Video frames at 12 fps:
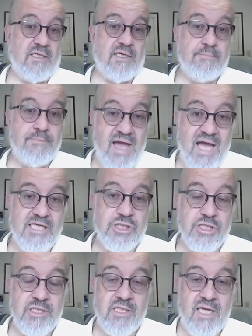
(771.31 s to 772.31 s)

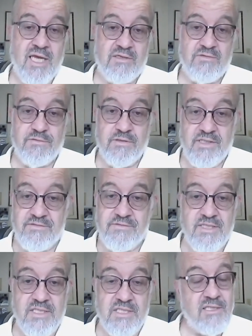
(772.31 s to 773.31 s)
compassion and
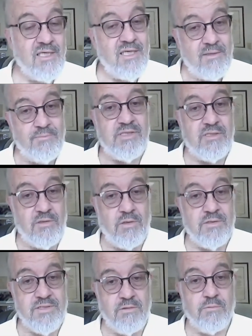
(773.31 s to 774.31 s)
forgiveness, but it
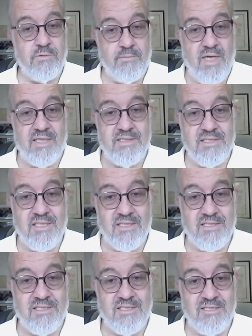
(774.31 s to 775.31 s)
also reminds
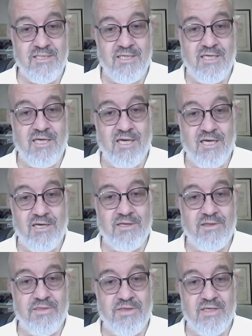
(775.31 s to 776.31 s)
us
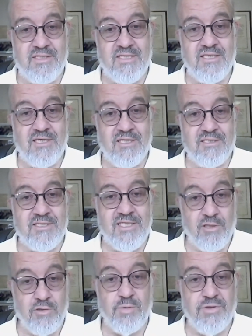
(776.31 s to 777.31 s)
that
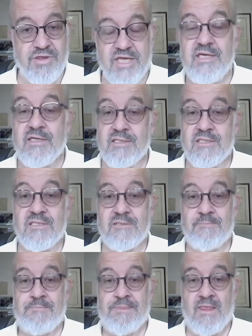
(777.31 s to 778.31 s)
terrible things
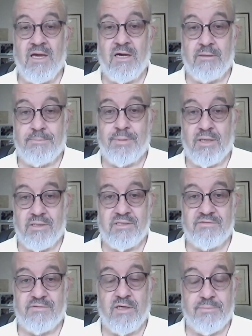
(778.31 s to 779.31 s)
are
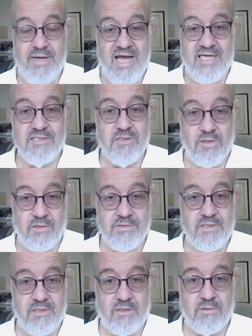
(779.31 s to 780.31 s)
part of our past
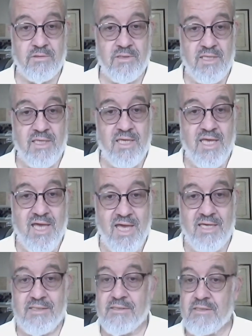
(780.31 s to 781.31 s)
also.
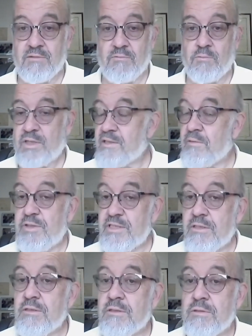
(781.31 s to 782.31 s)
And what can we
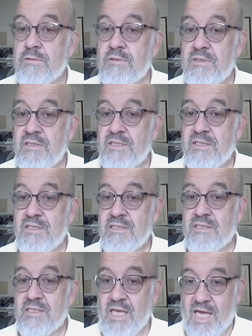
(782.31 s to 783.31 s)
do
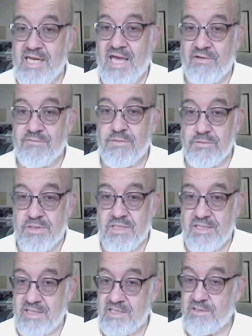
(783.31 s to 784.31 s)
to not have those
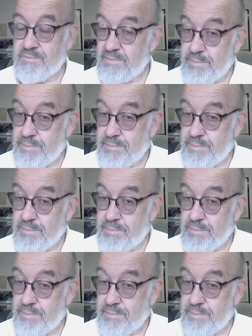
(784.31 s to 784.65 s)
things be